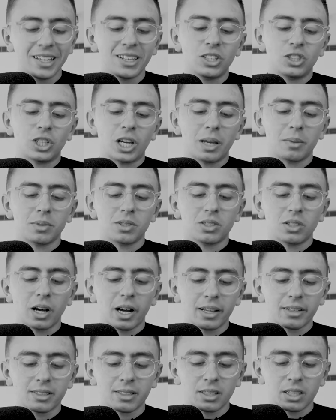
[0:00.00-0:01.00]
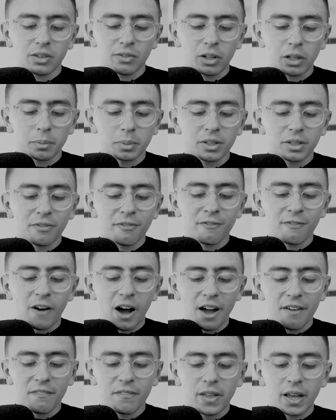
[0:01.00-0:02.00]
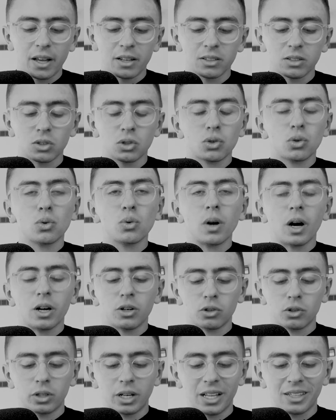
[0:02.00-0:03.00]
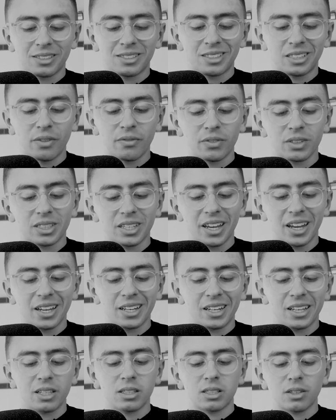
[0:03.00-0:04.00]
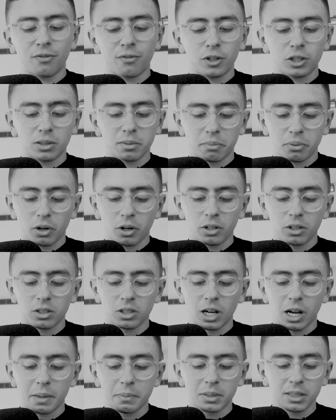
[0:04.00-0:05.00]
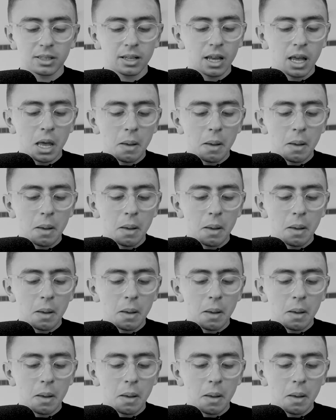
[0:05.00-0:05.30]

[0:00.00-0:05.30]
James Dyson developed 5,217 insufficient prototypes